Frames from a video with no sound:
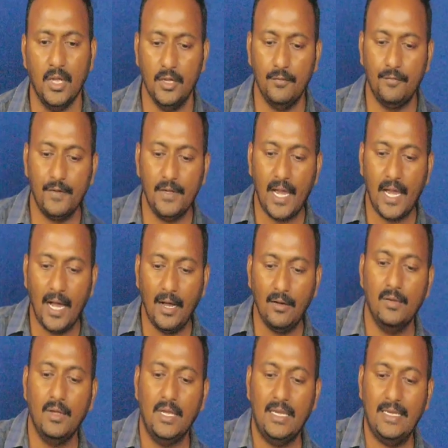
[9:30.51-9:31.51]
If we have
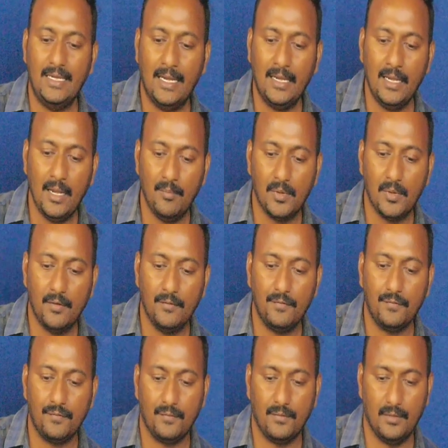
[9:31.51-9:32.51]
n number
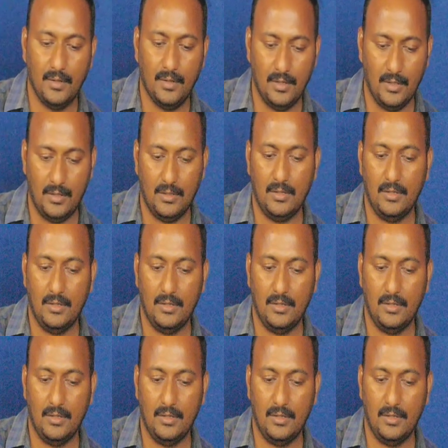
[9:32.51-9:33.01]
of